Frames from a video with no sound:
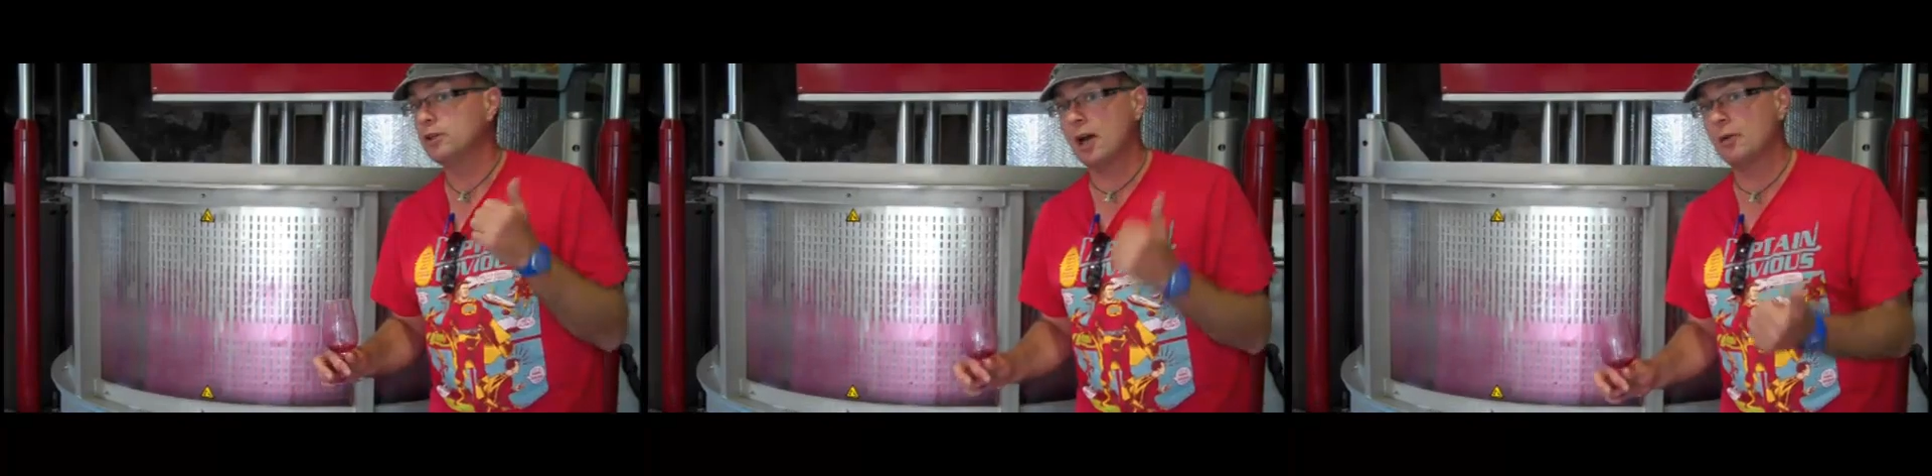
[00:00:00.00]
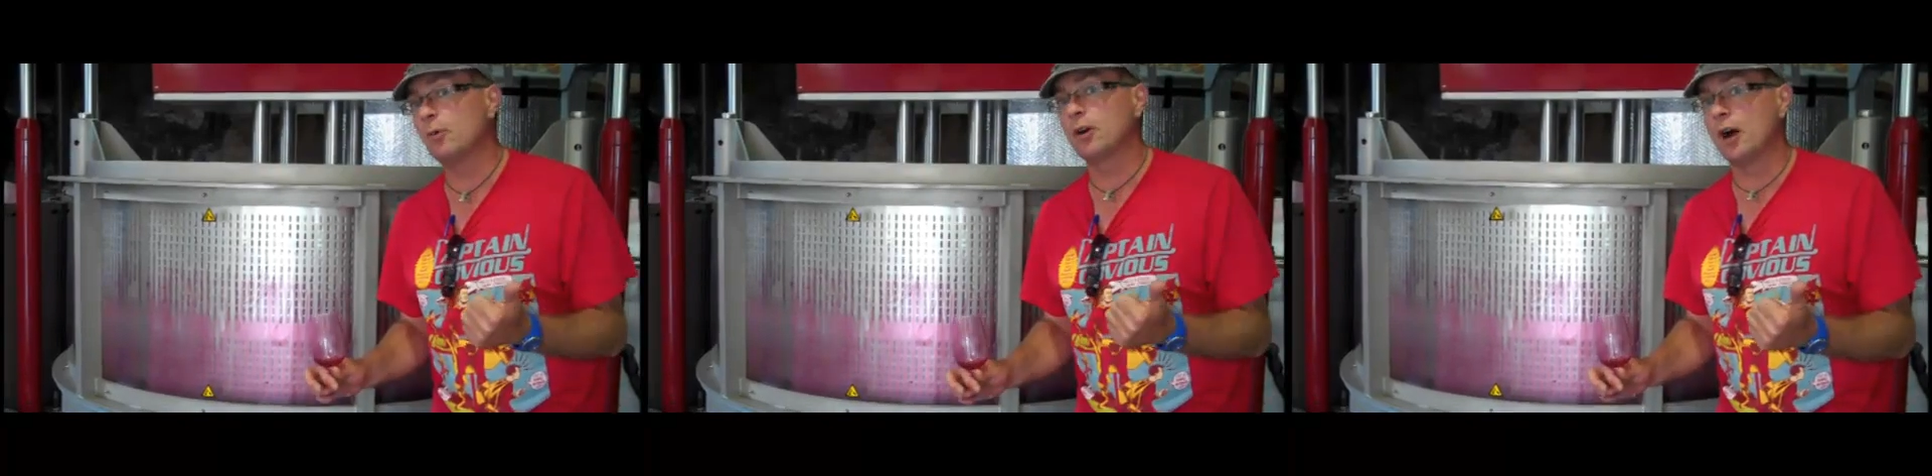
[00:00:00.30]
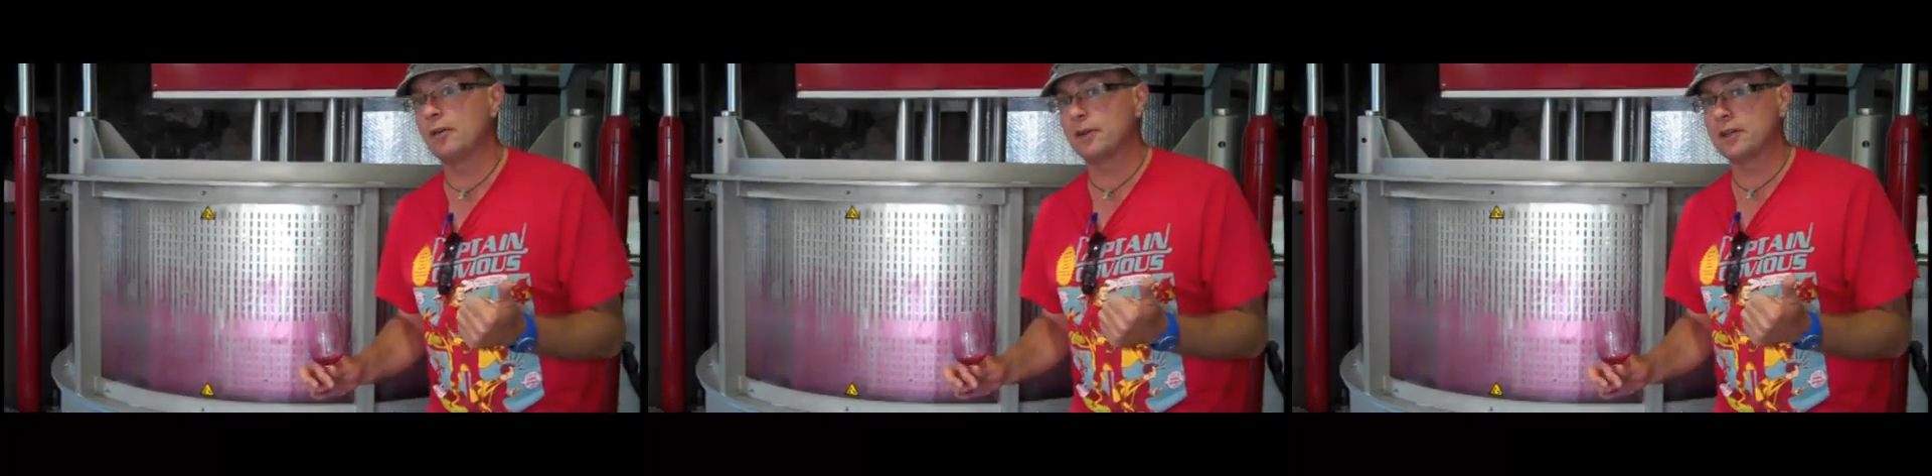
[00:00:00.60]
We don't want
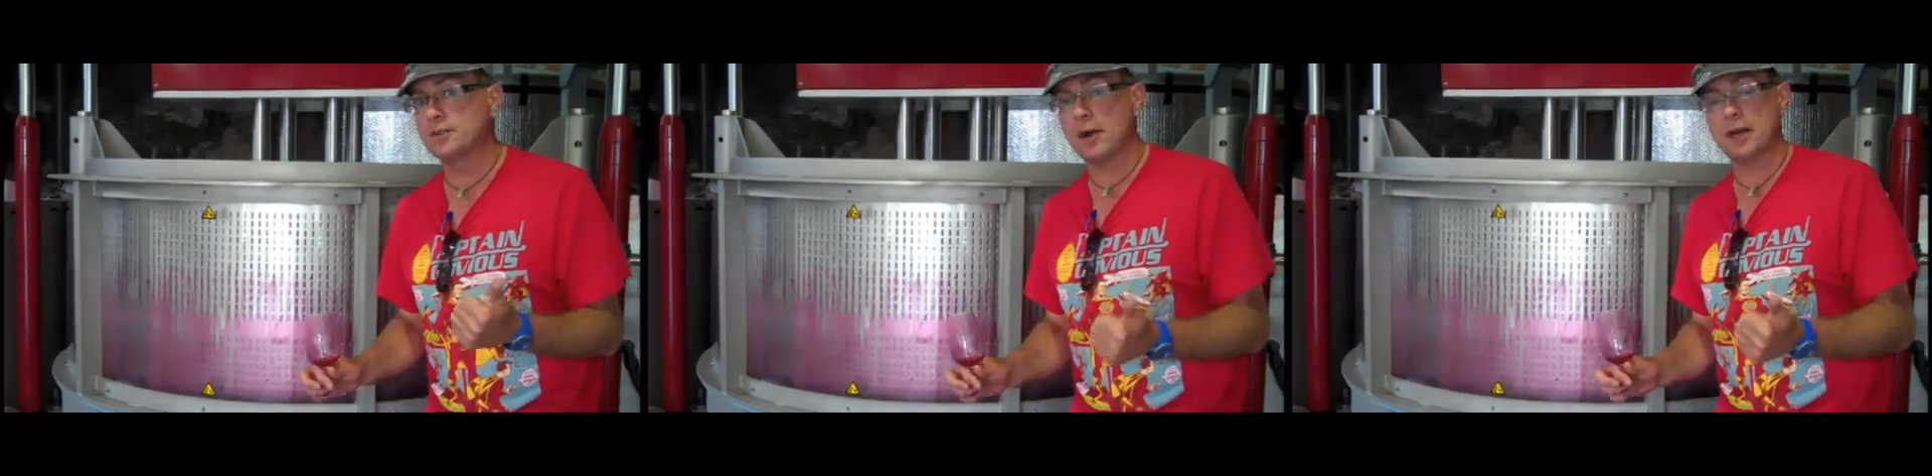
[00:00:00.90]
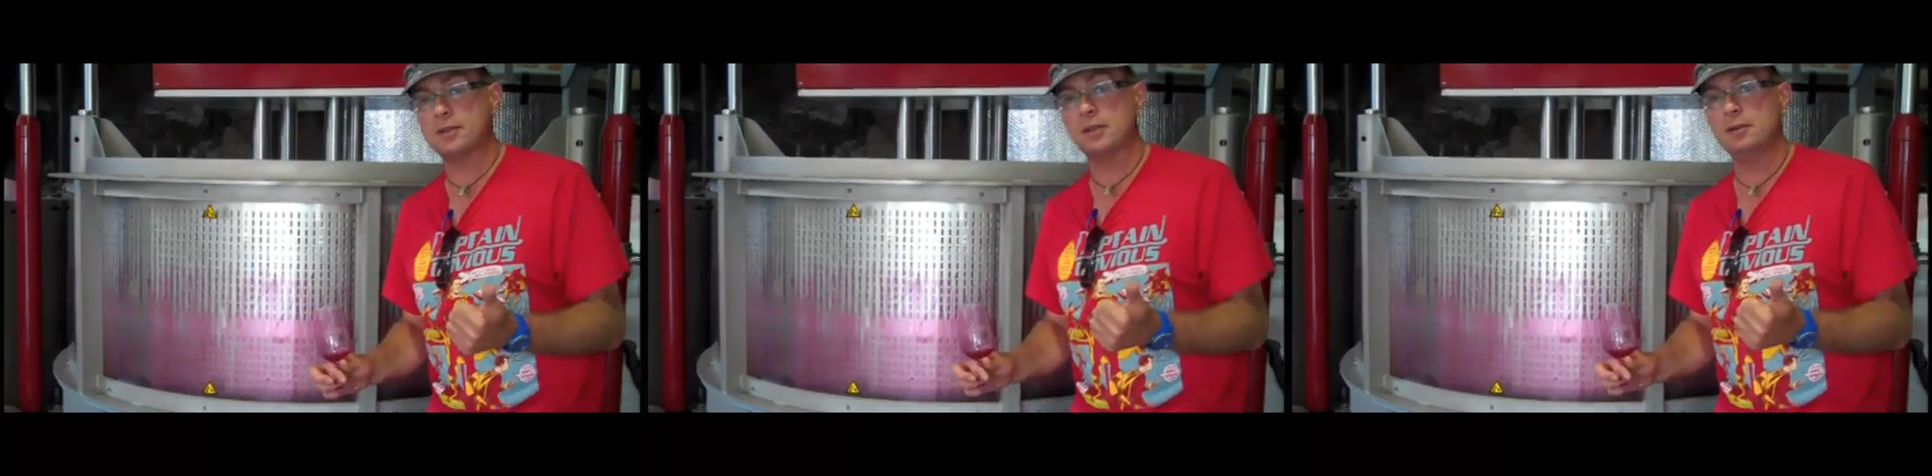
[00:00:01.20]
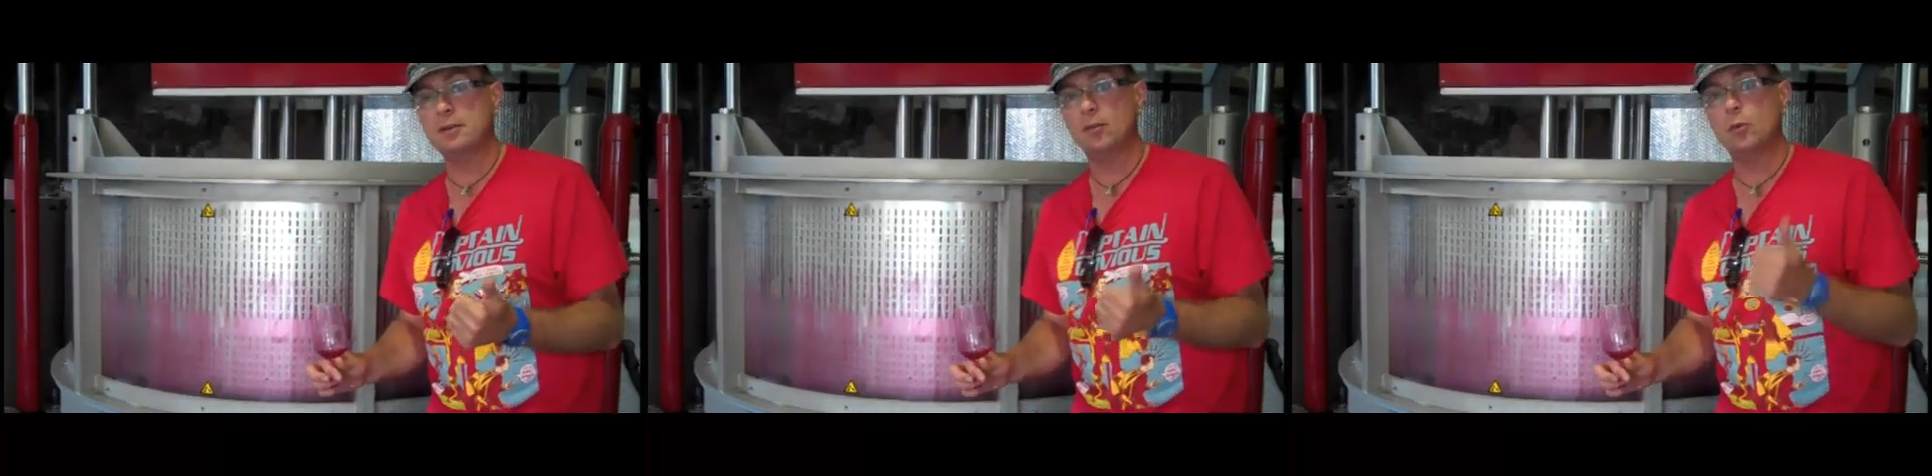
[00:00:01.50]

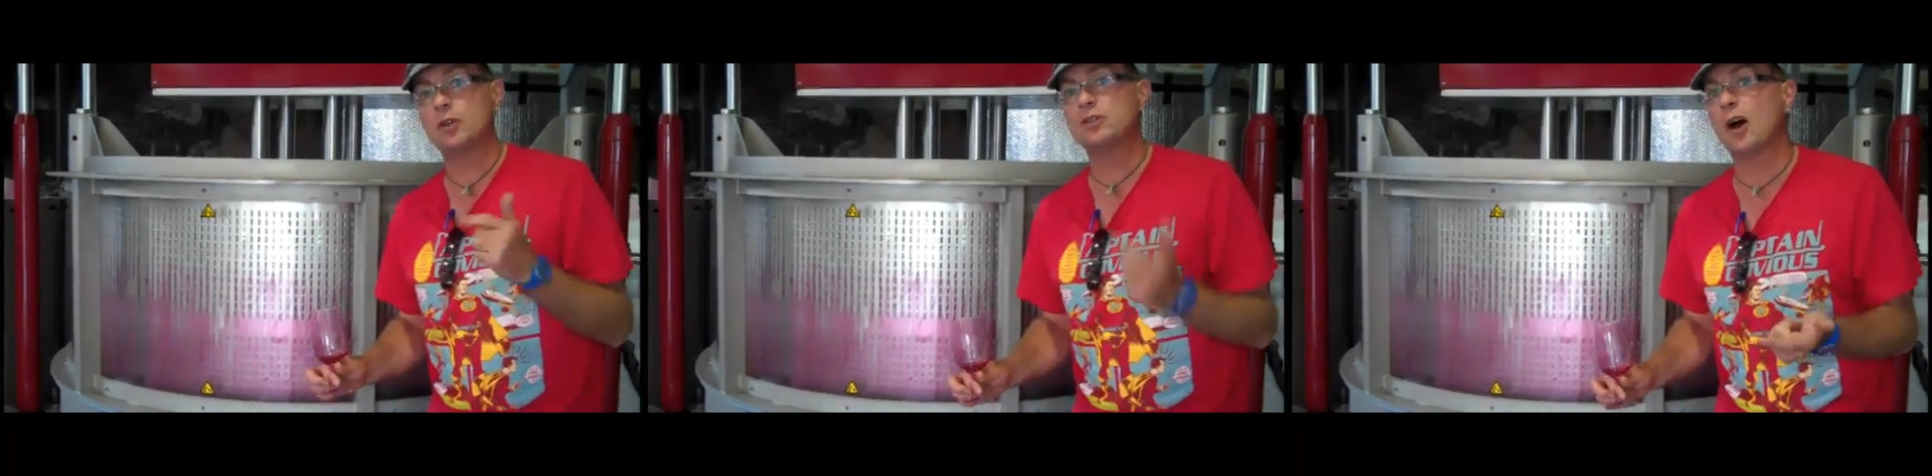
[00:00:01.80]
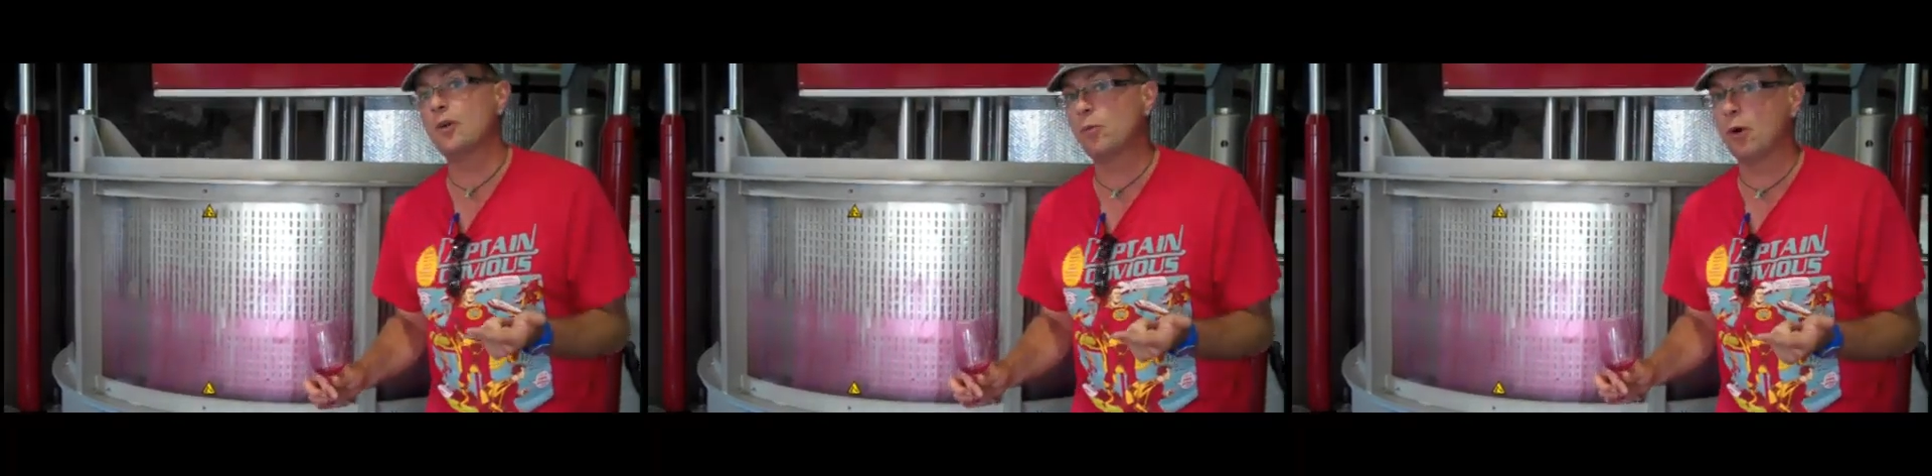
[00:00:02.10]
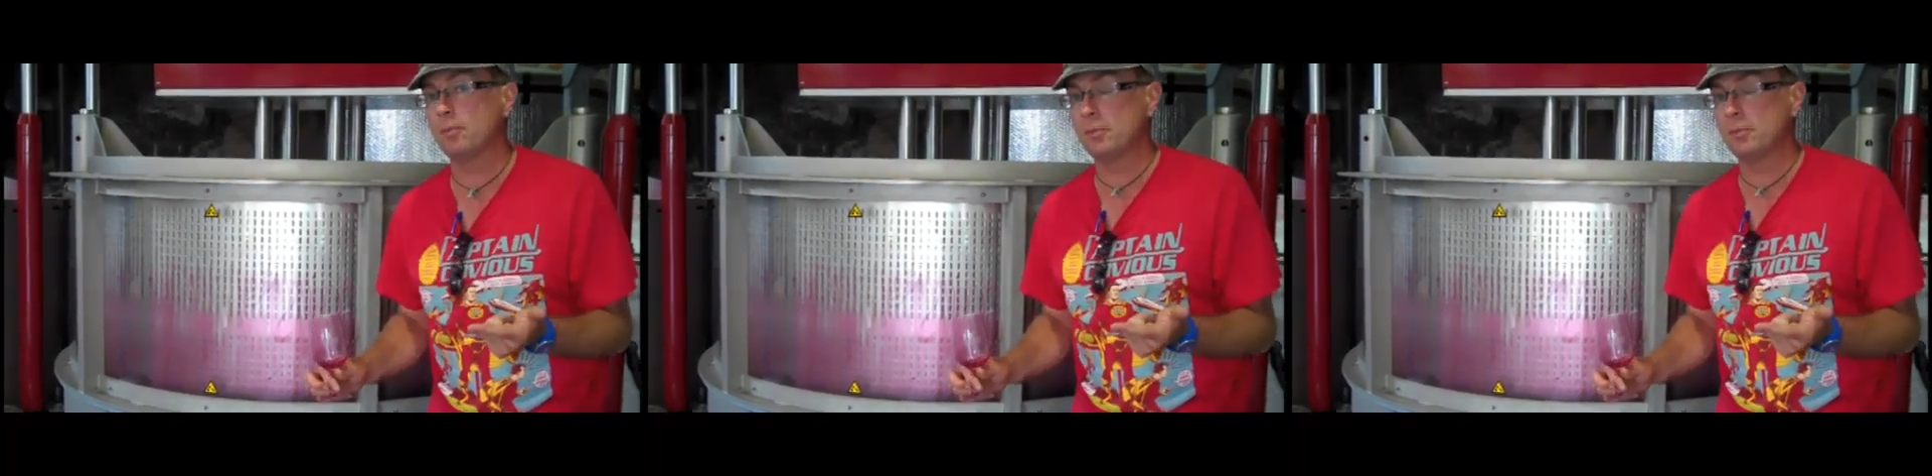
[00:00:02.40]
over-extraction. We don't want